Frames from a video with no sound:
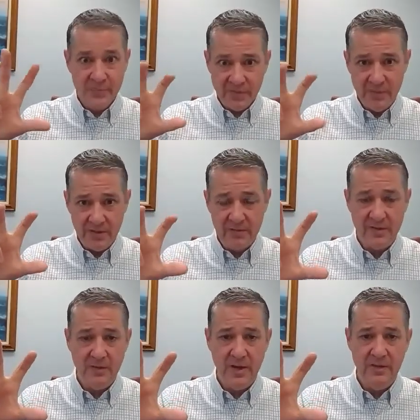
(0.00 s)
the big
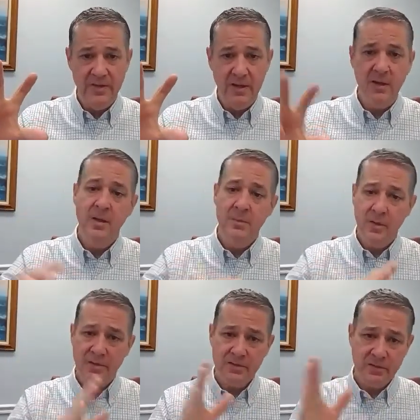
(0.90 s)
three right there, but
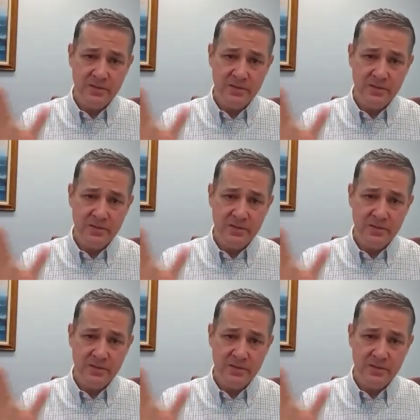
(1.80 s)
also